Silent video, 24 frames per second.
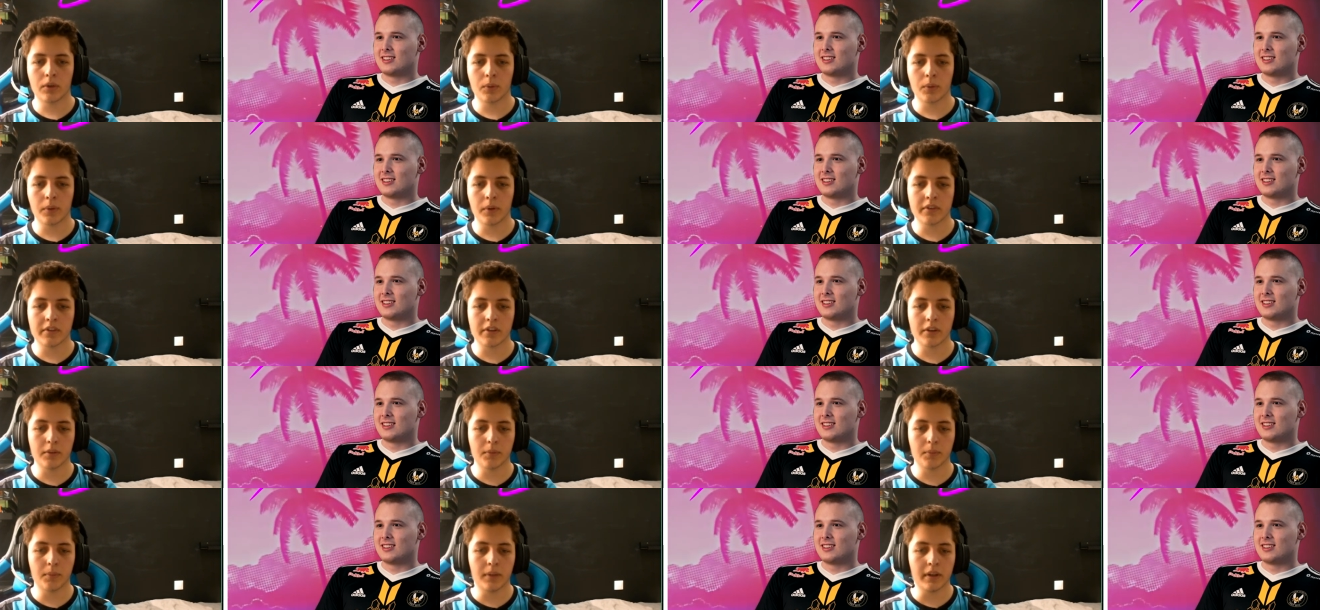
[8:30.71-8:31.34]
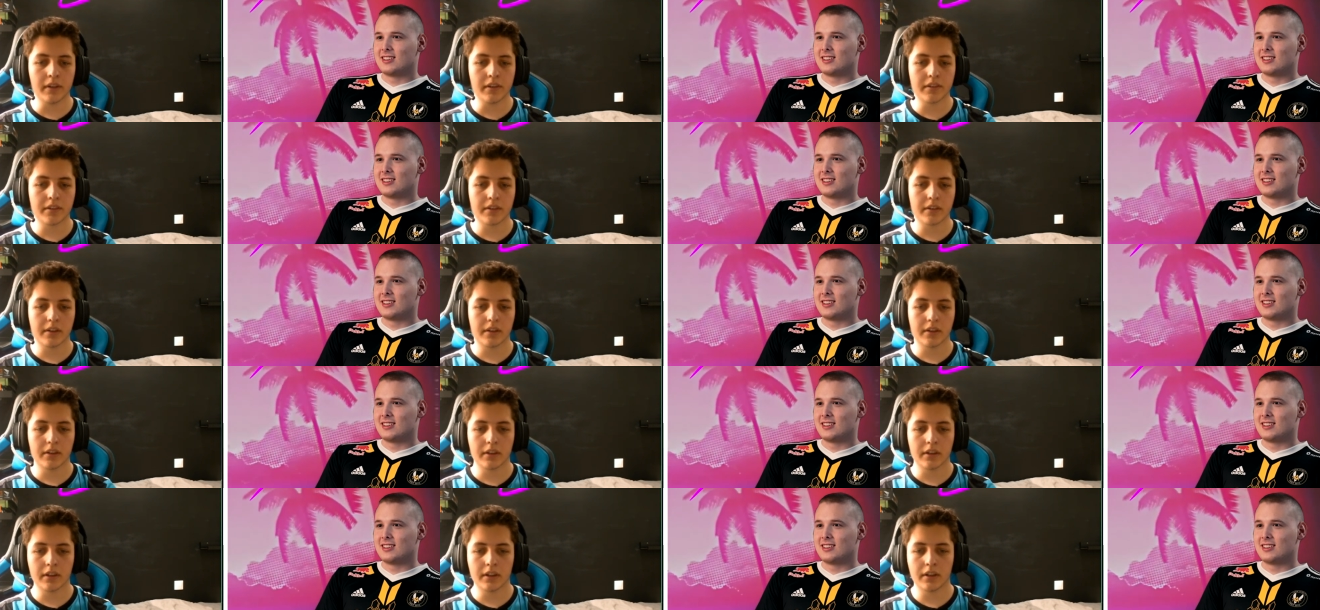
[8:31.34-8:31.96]
Speaker 1: recent past
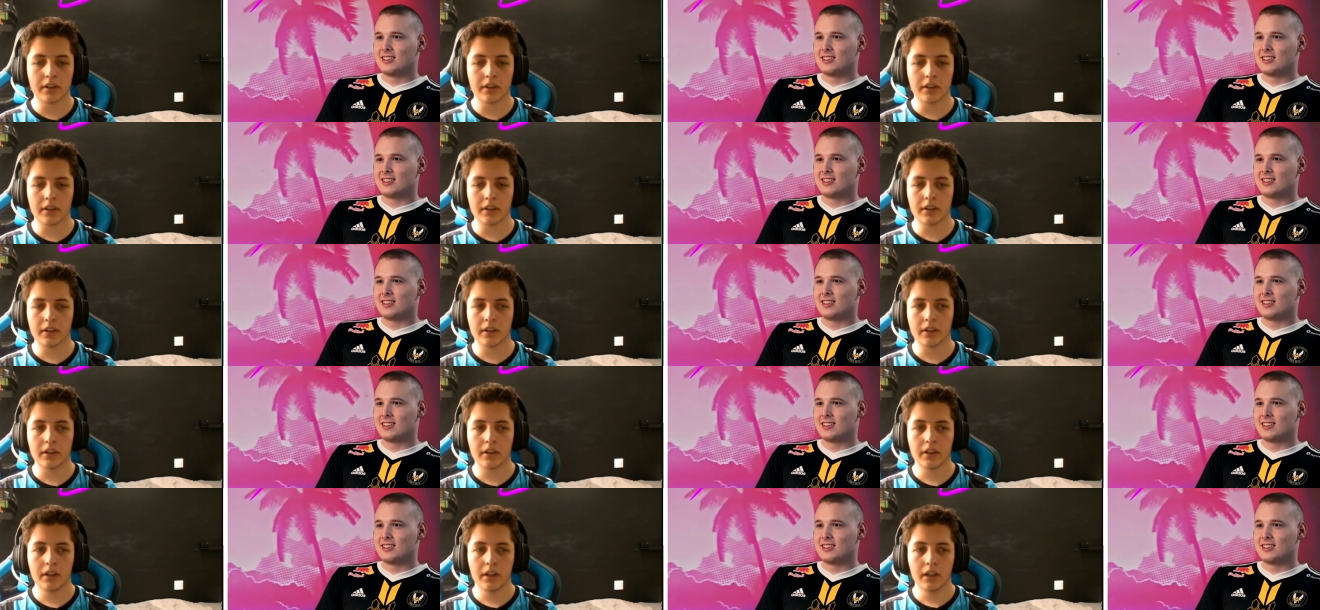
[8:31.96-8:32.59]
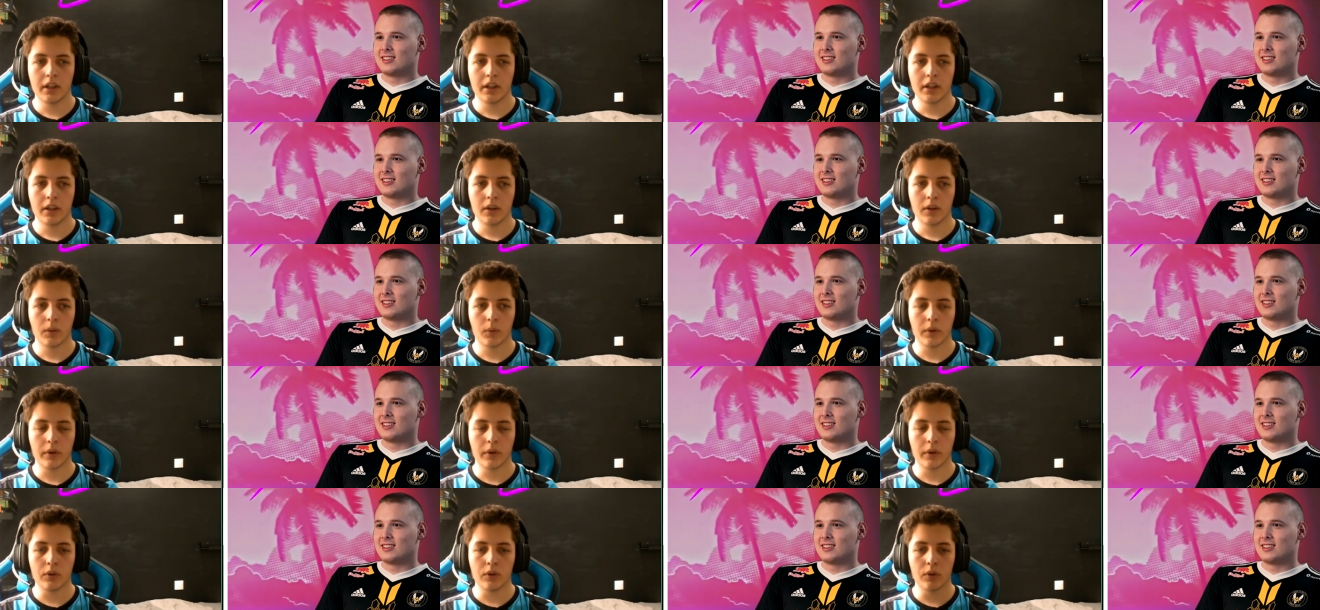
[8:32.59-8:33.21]
uh,
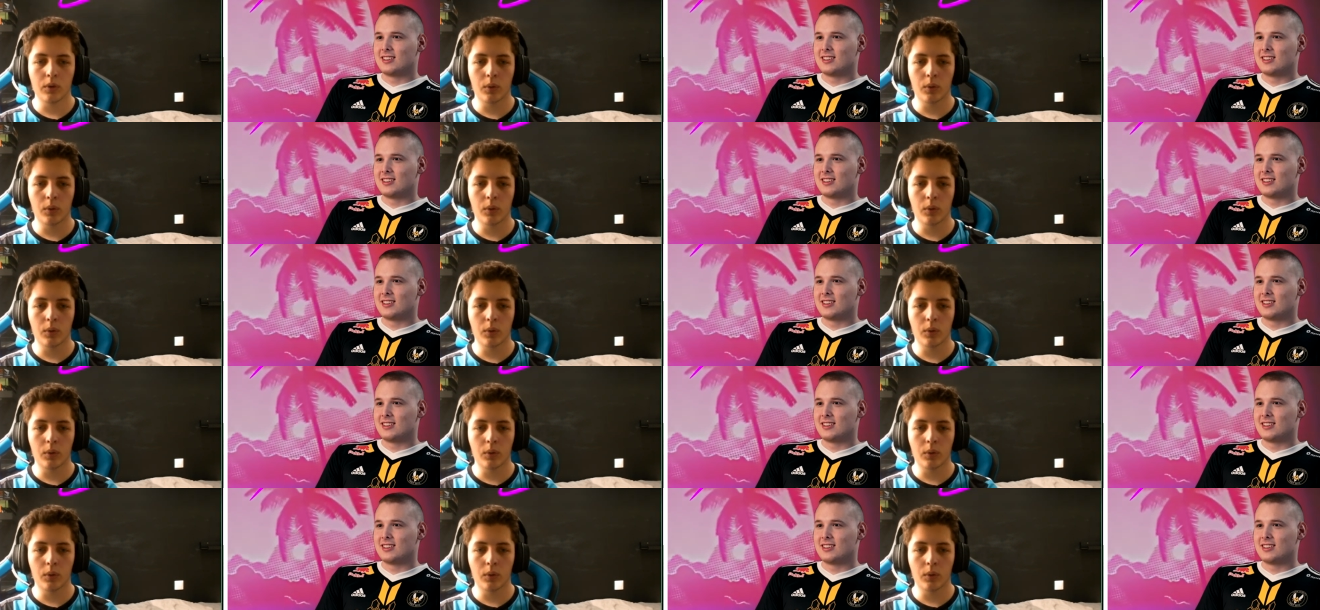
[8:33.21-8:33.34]
when you